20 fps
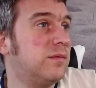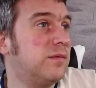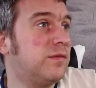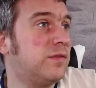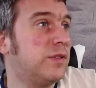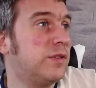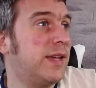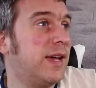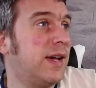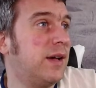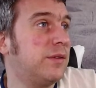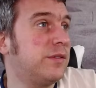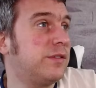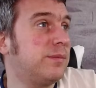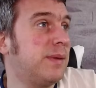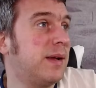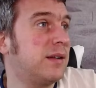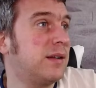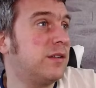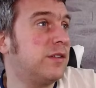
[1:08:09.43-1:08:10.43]
Nels,
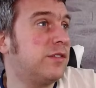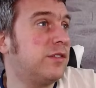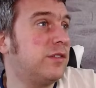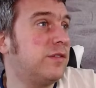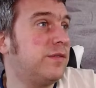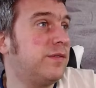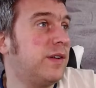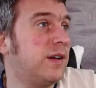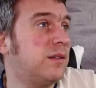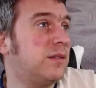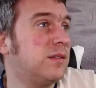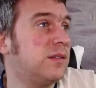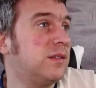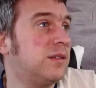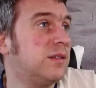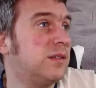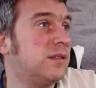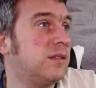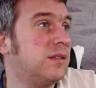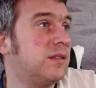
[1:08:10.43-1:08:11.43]
back to SHUWHU.
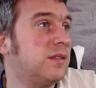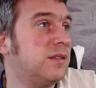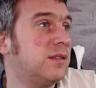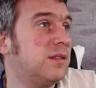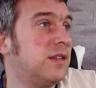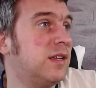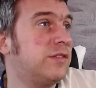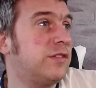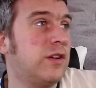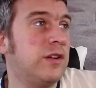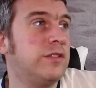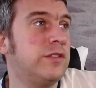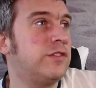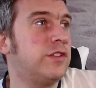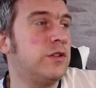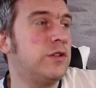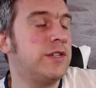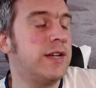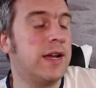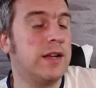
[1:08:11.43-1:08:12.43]
Sorry,
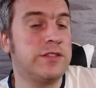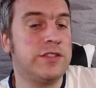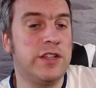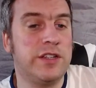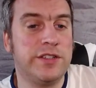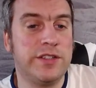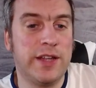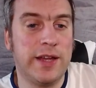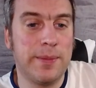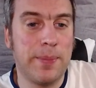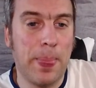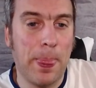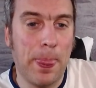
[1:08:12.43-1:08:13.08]
Souček, I should say.